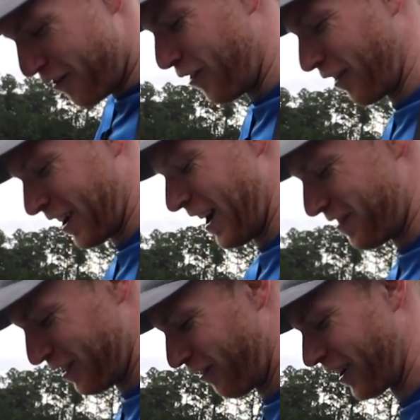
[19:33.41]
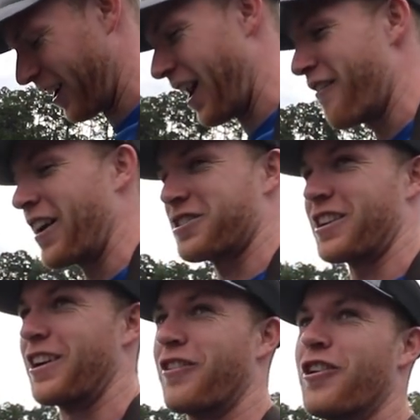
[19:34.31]
We're gonna have to work on it. I'm actually
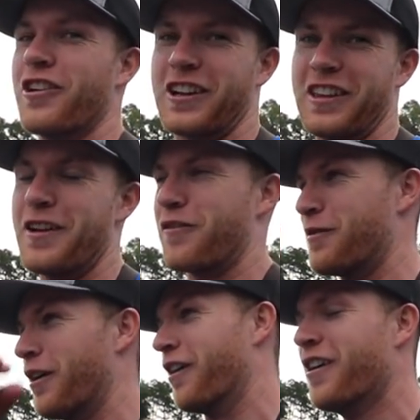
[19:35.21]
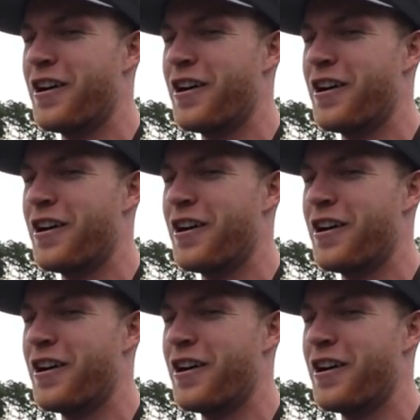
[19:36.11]
gonna roll a clip from a